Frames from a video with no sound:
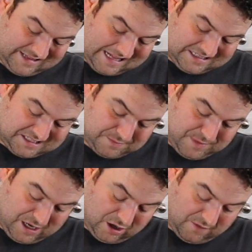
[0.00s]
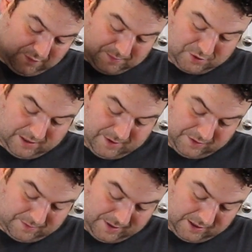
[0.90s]
that smear of whipped cream
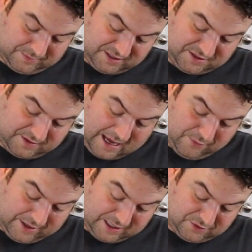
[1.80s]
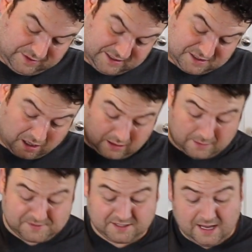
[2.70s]
on the bottom just so that when I do these
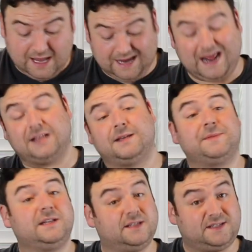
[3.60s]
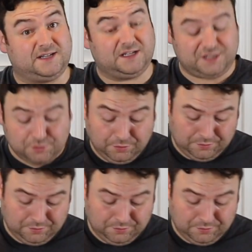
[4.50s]
dollops, it has something to stick to.